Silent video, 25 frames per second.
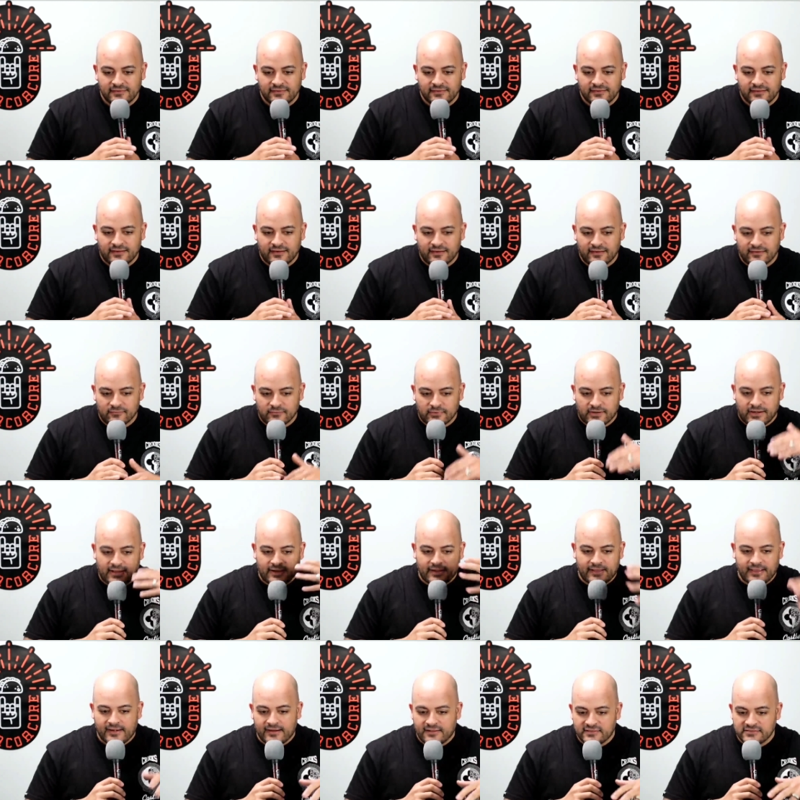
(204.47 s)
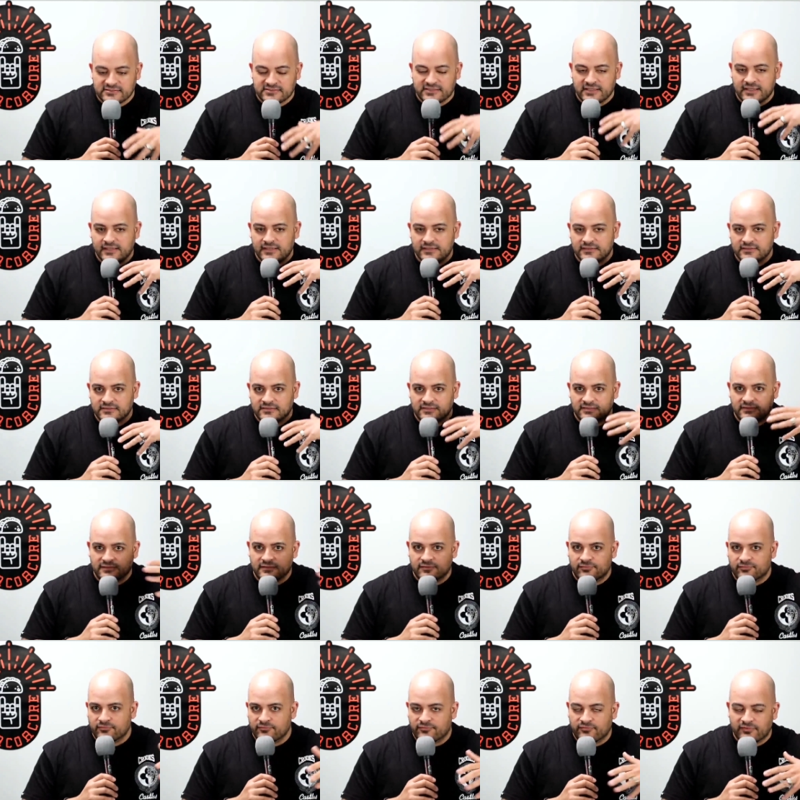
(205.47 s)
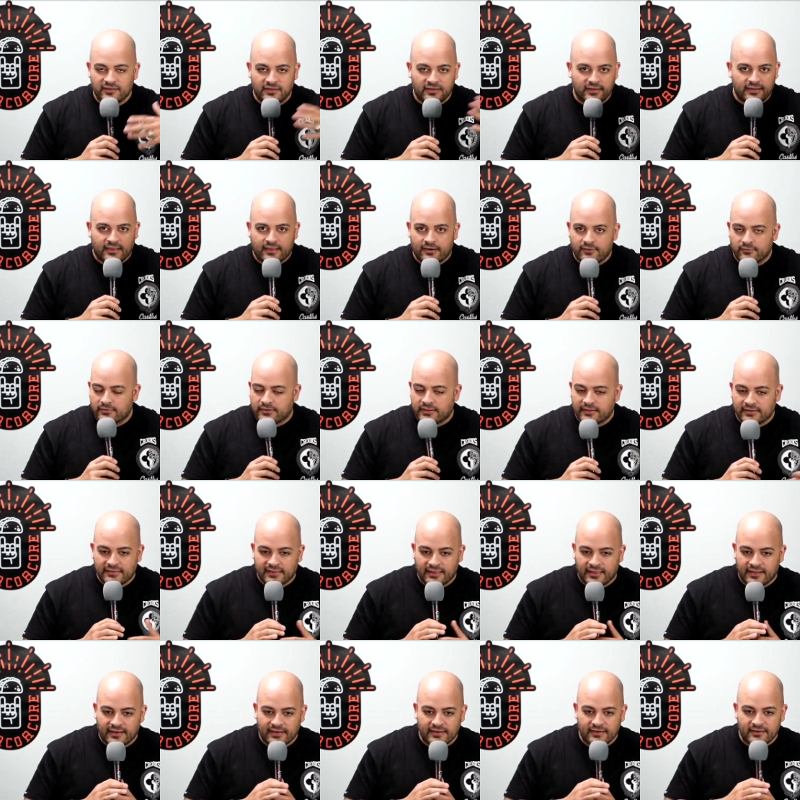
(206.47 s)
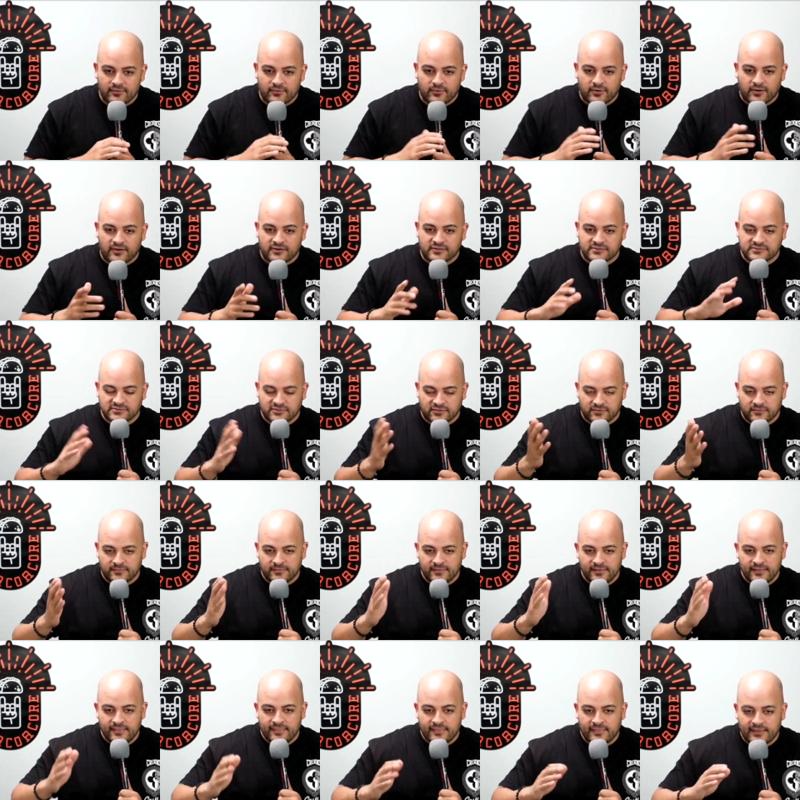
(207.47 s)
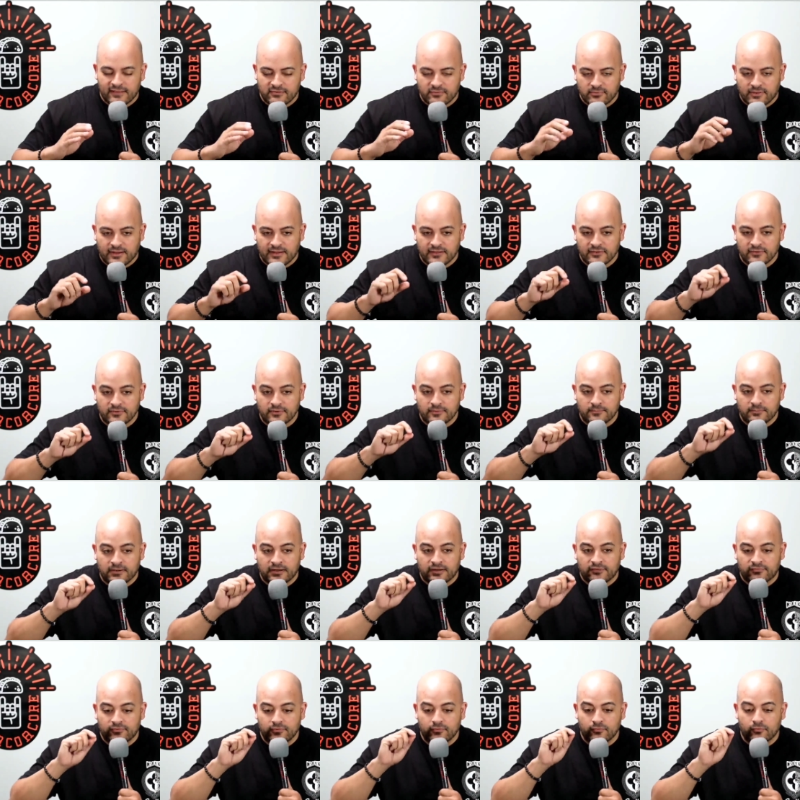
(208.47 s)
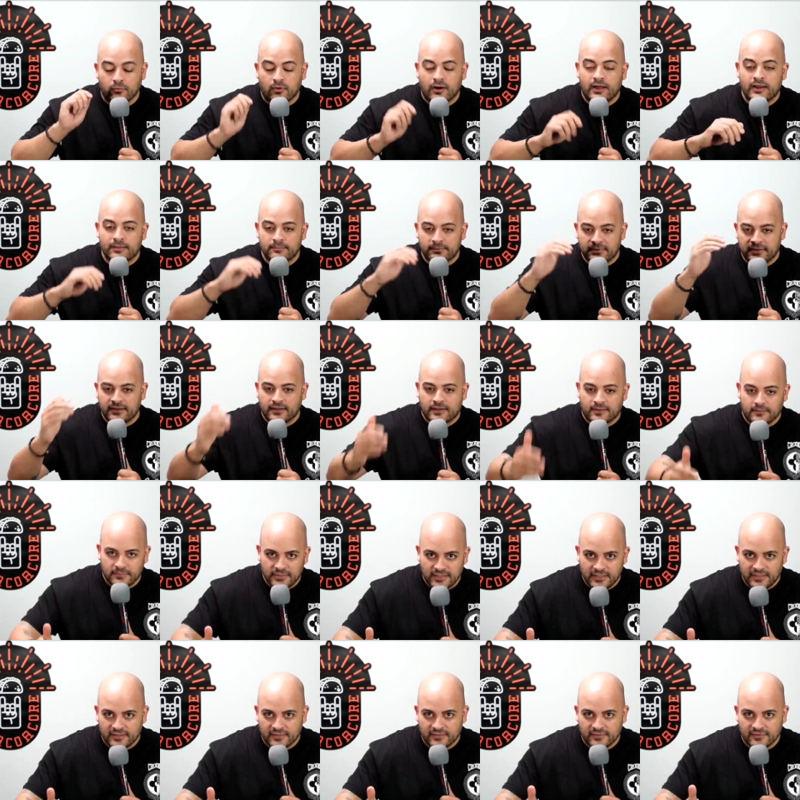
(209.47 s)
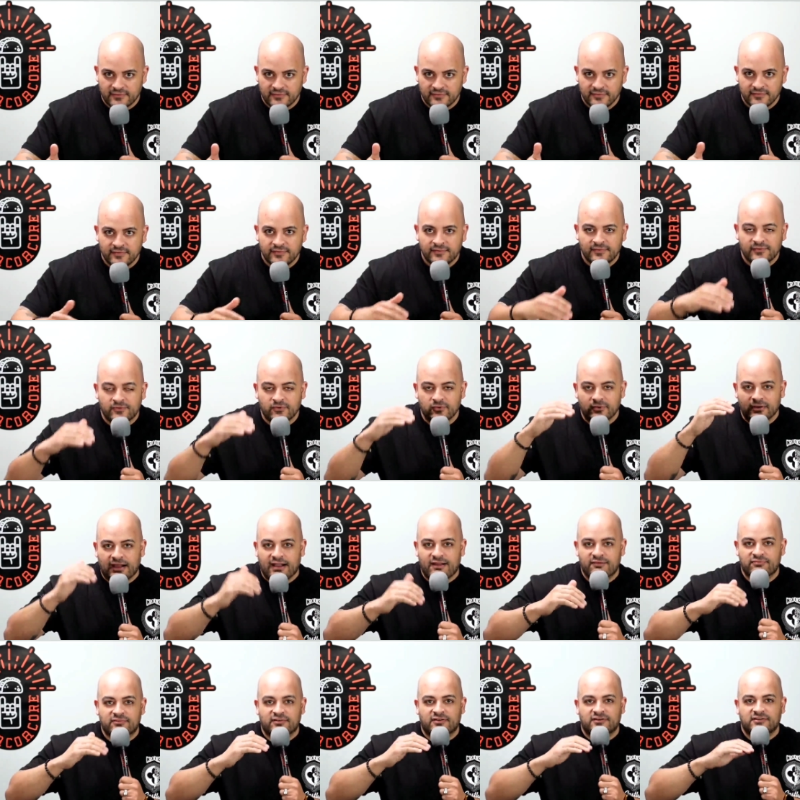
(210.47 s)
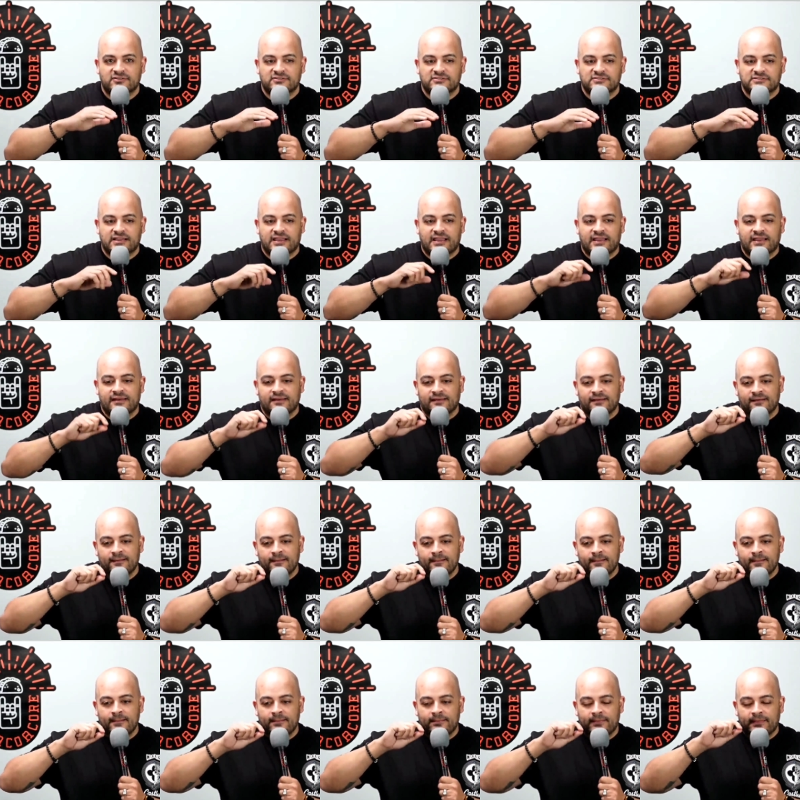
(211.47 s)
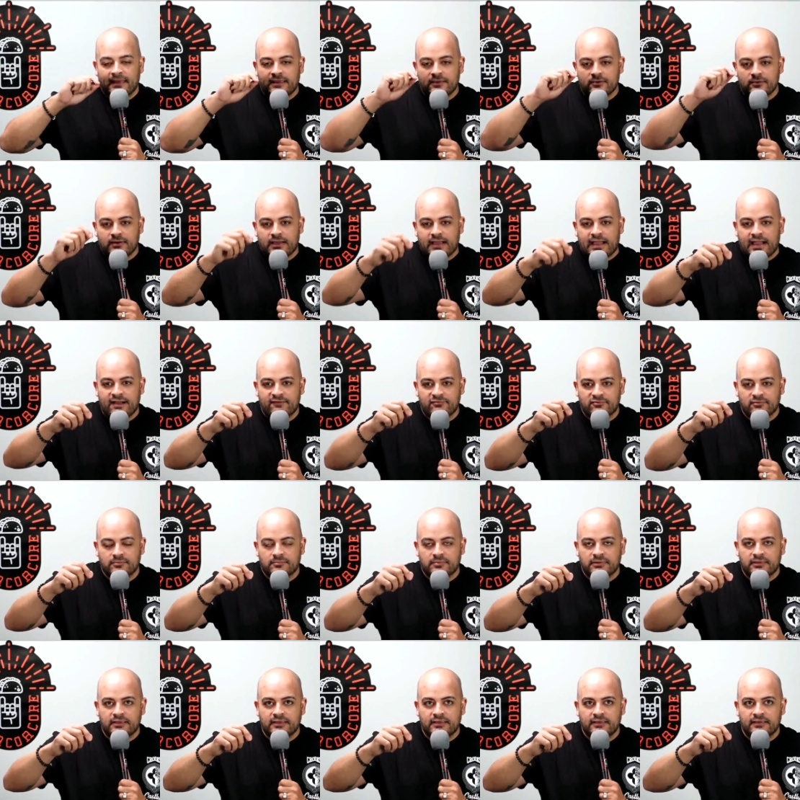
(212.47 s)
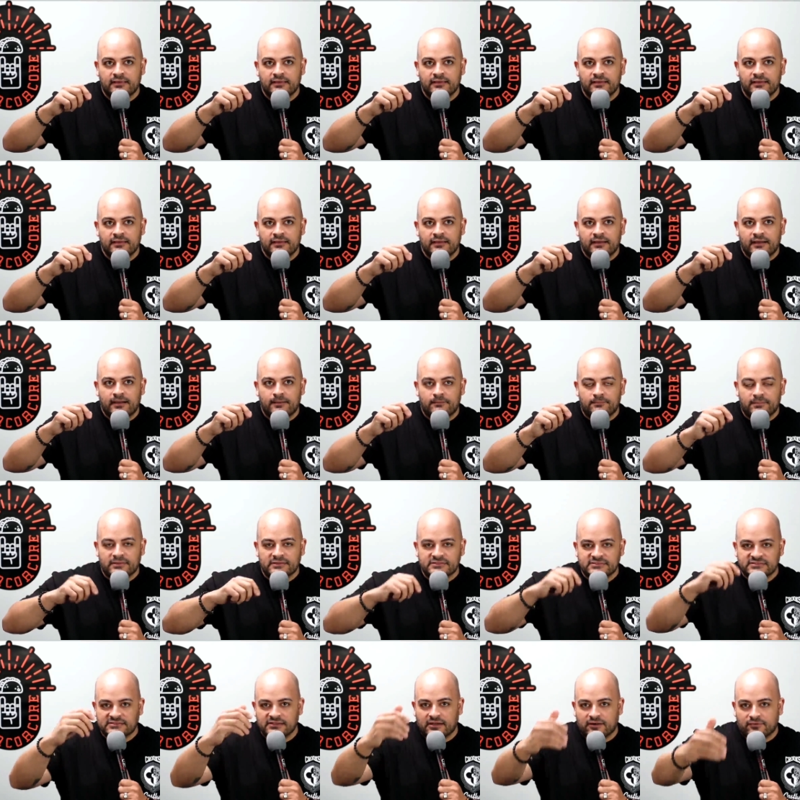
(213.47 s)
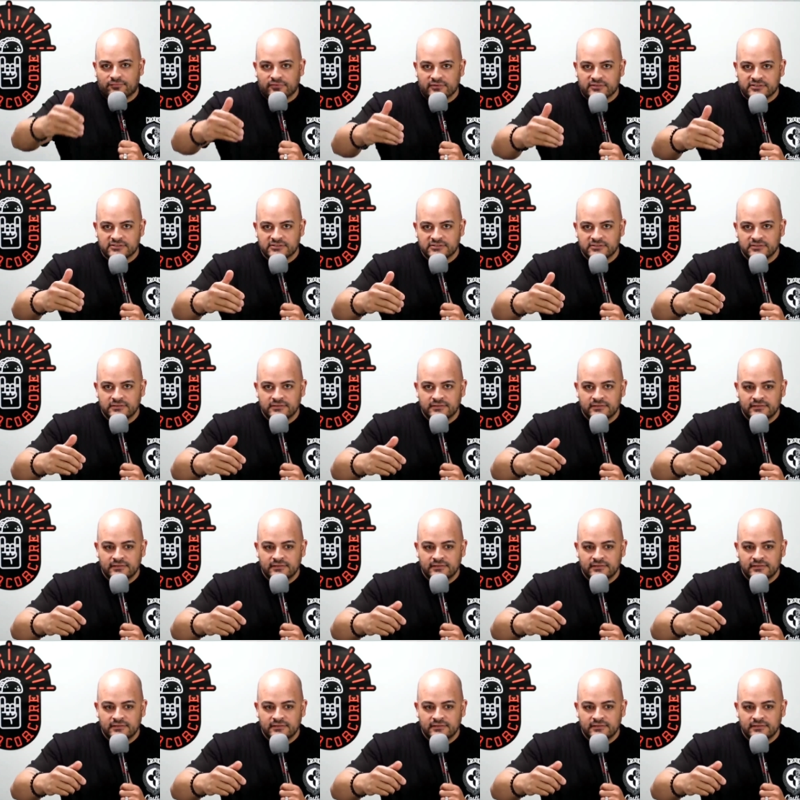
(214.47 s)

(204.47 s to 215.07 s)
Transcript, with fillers: Uh, when I get on stage, it's a different feeling. I don't get that anywhere else. So that's why I do it. But if you want to be a comedian, you have to understand that you have to be a bit selfish.